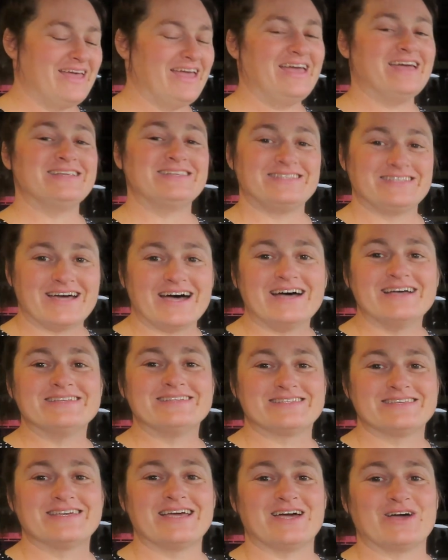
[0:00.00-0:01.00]
It
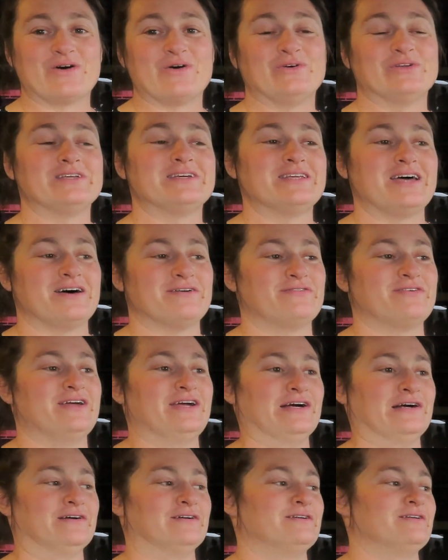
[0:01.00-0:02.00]
does get cold enough
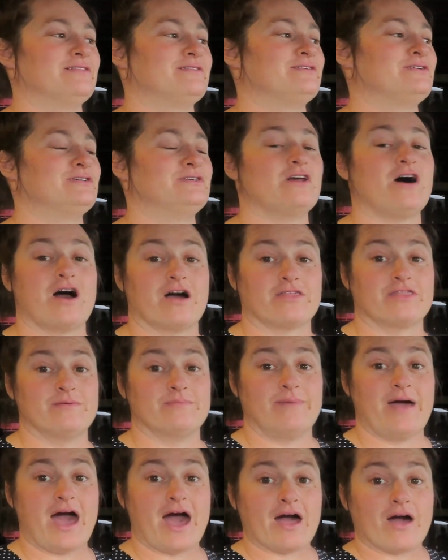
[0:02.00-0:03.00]
here to knock
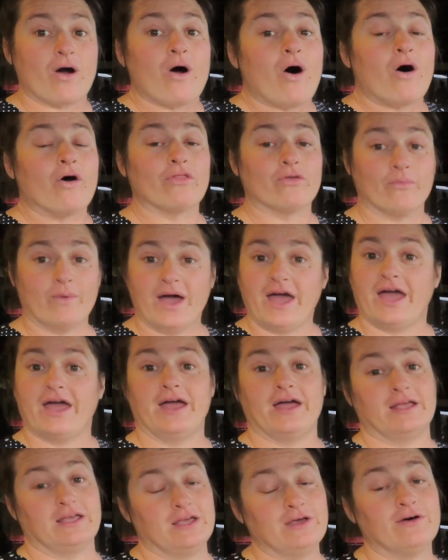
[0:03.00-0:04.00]
them back all the way
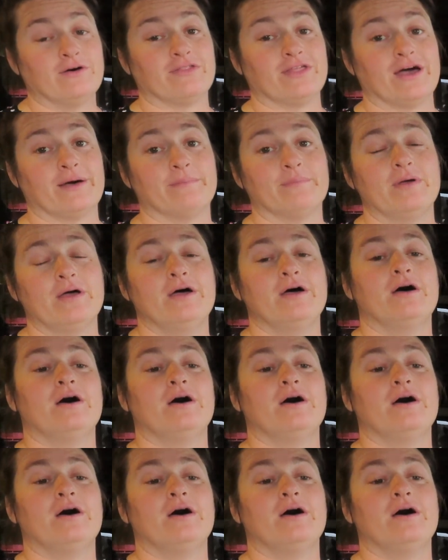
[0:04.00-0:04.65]
and kill them.